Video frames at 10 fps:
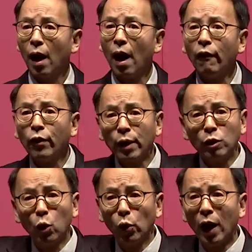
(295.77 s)
Everything's
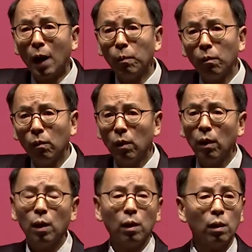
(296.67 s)
going up.
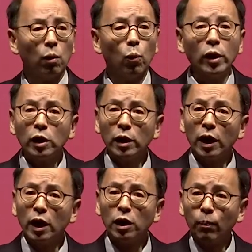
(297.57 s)
The reason
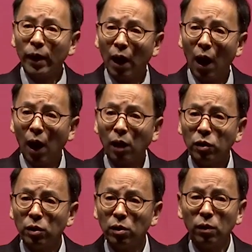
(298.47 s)
is because